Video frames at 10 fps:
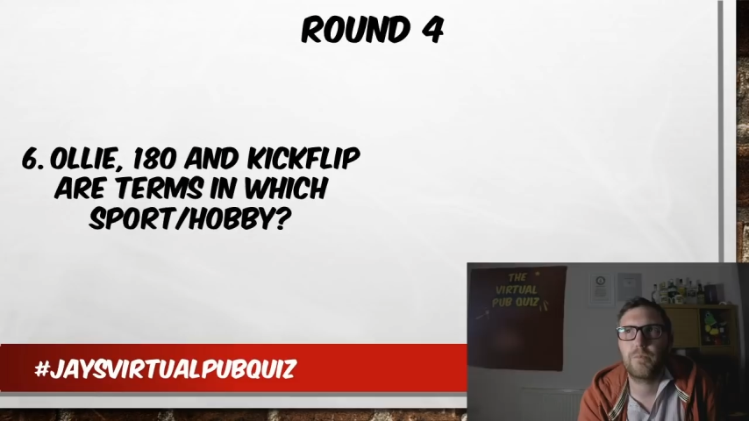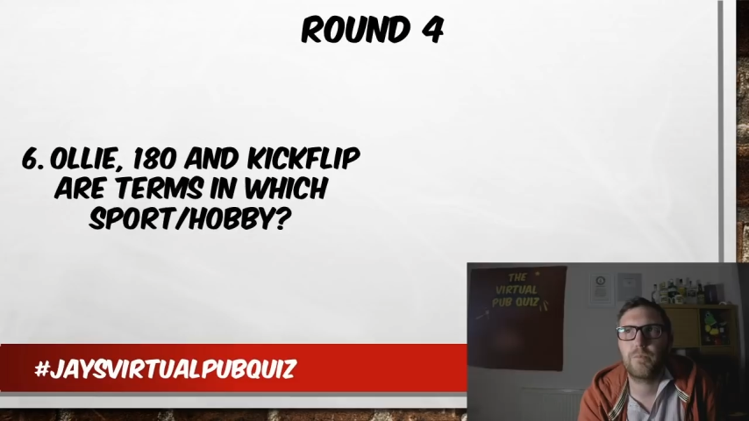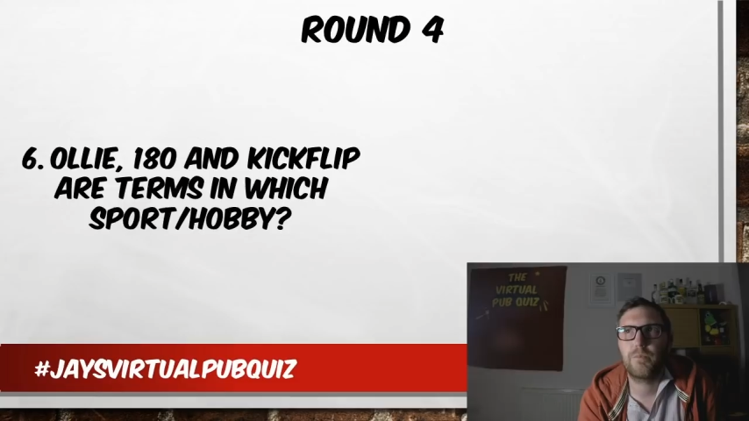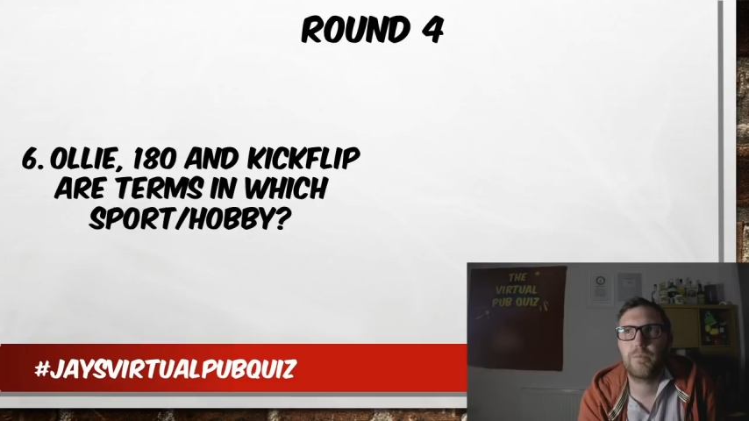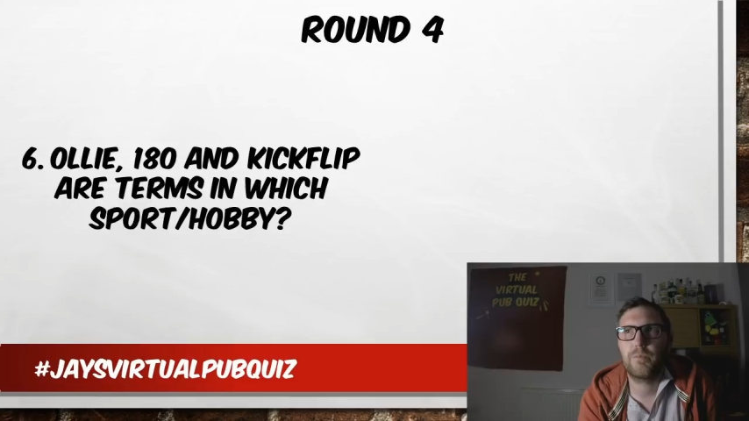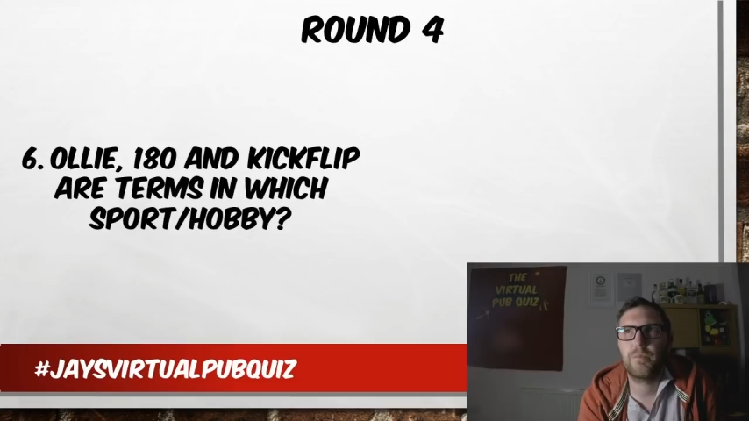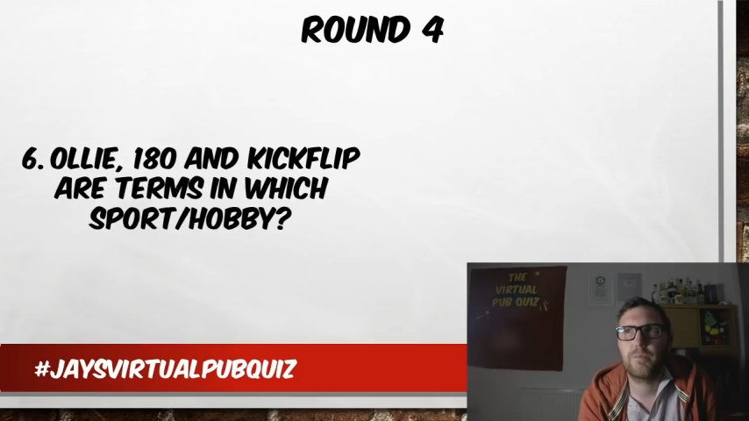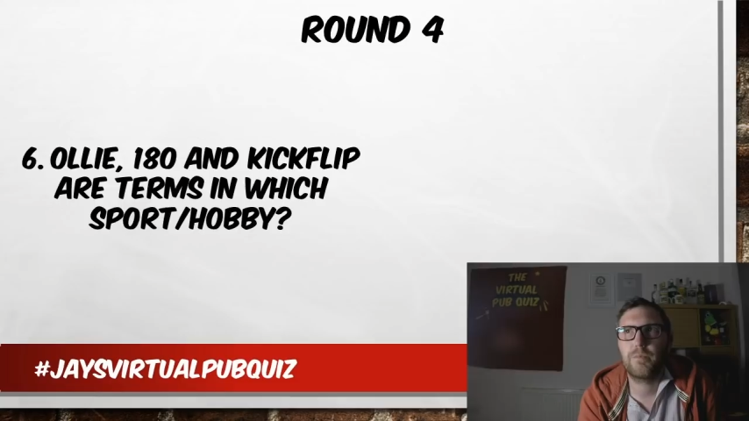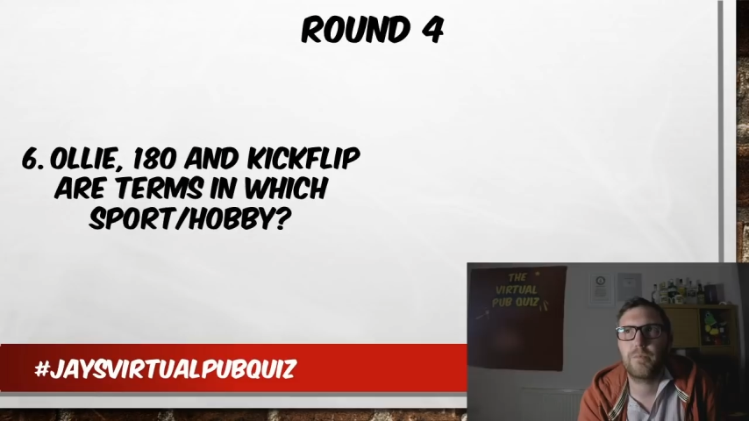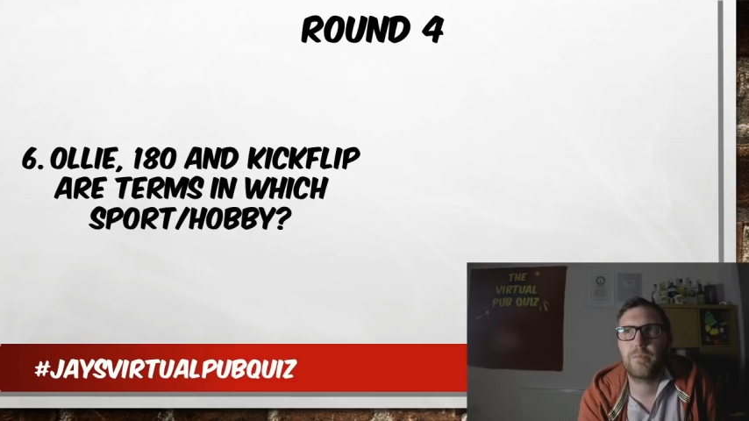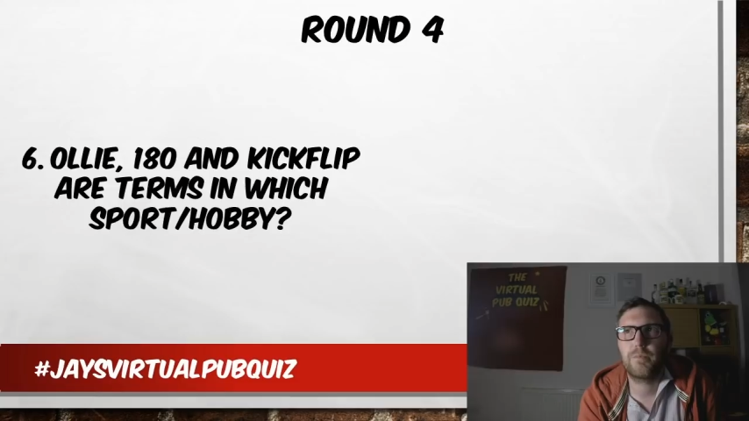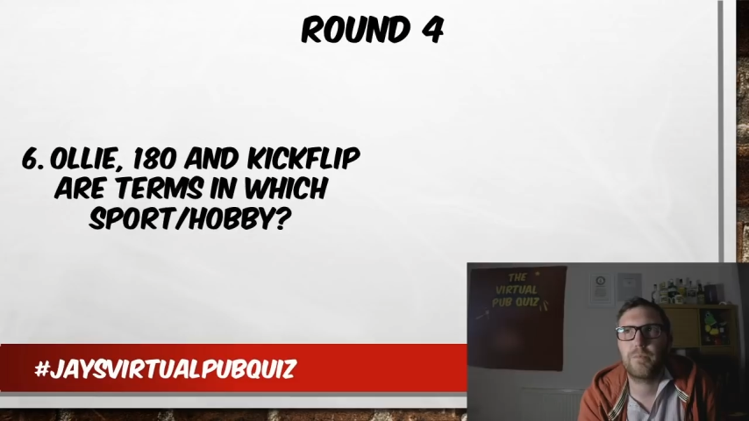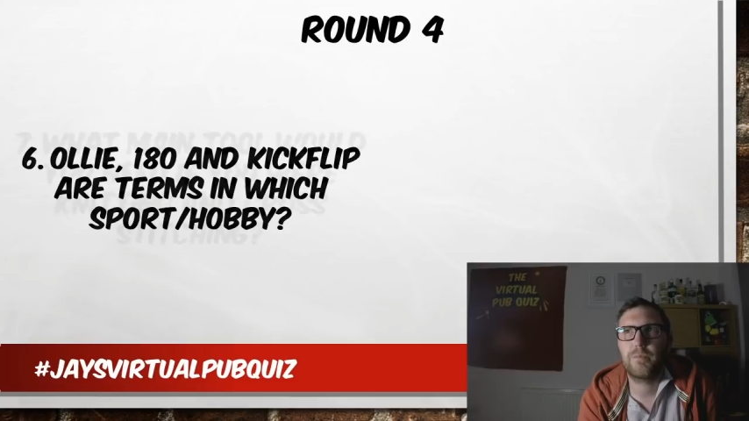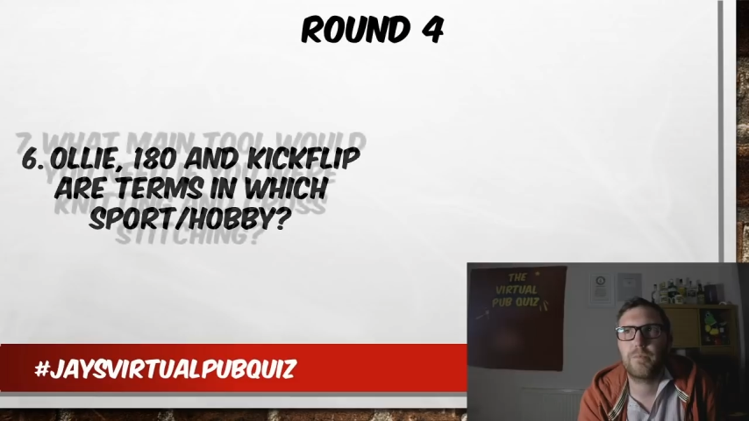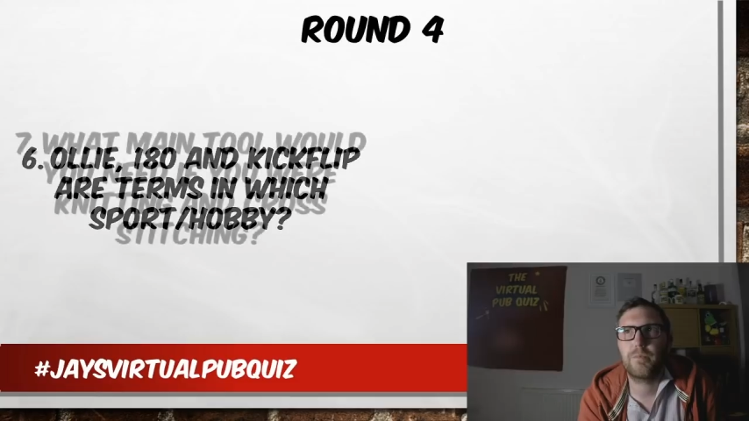
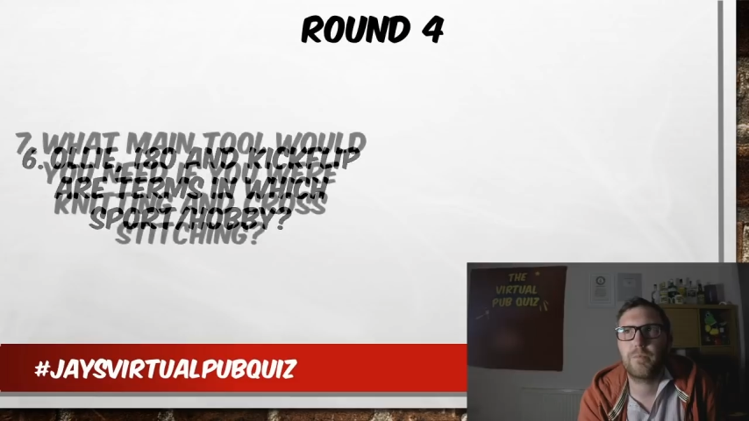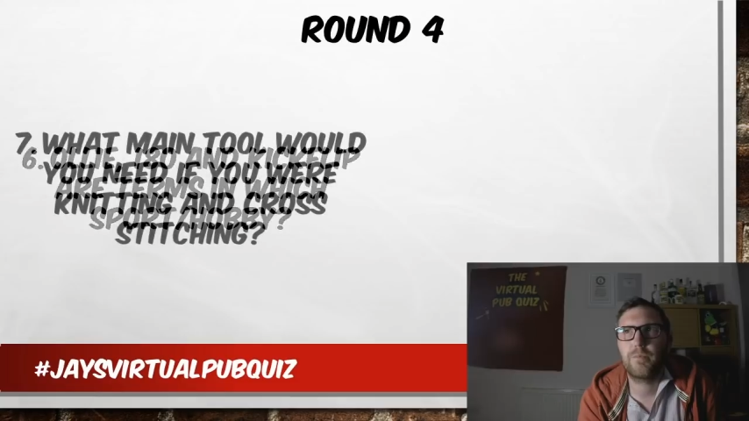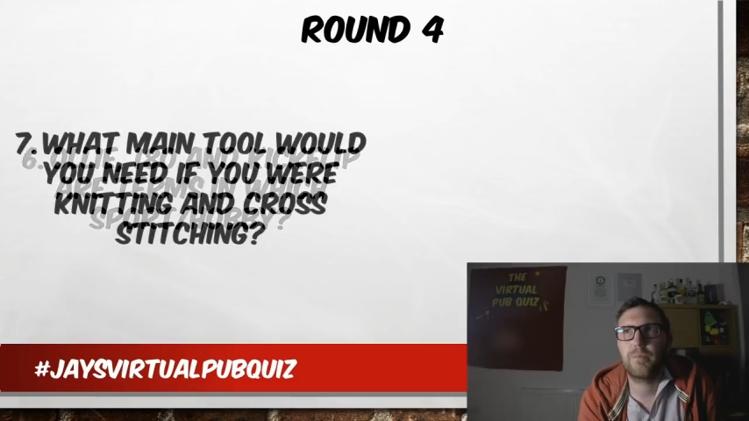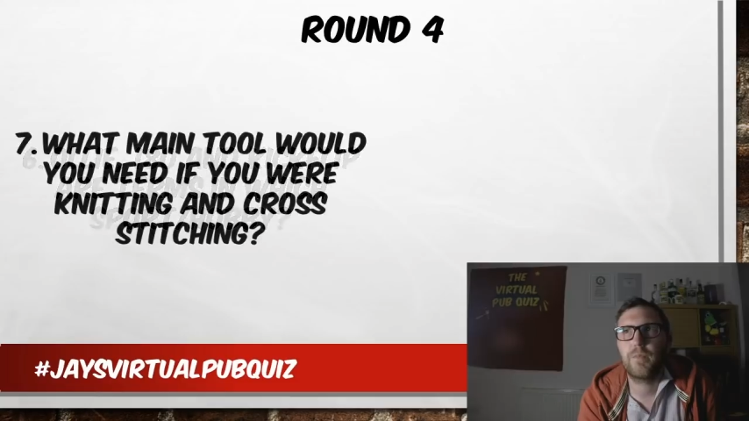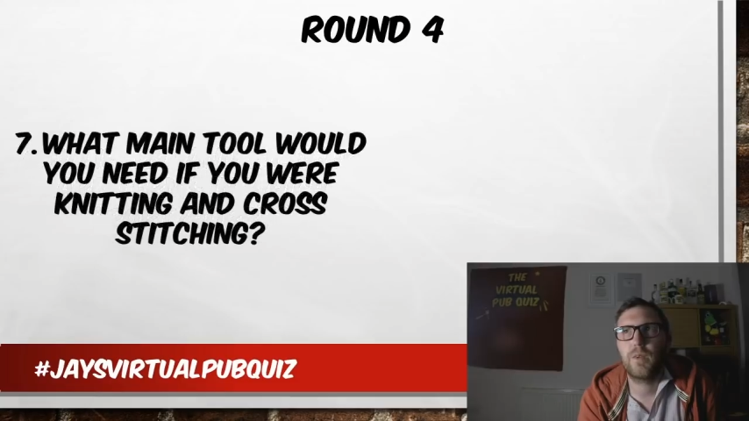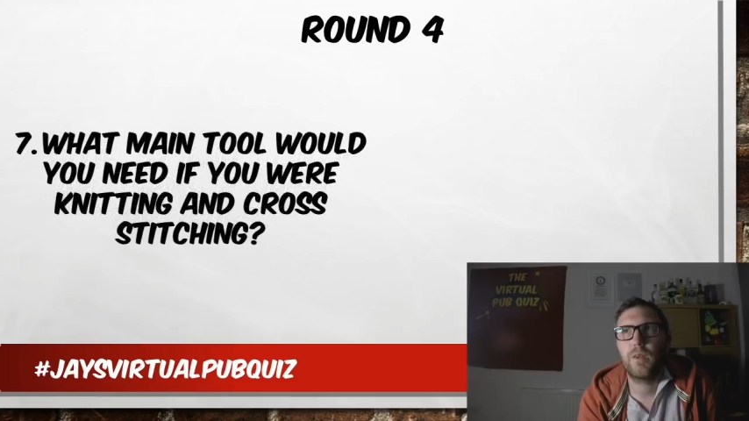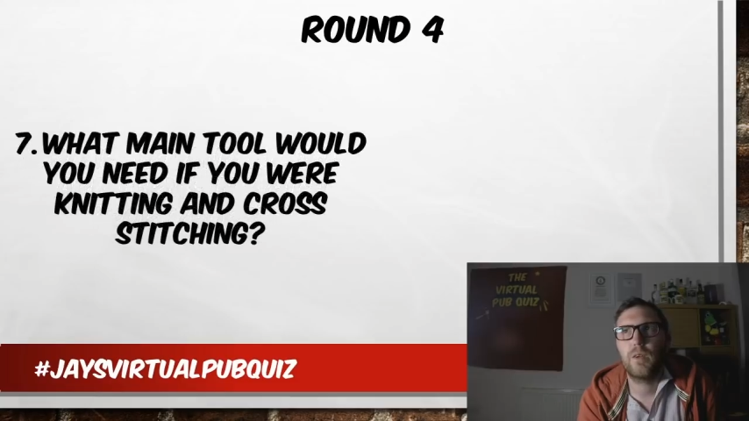Nobody speaks.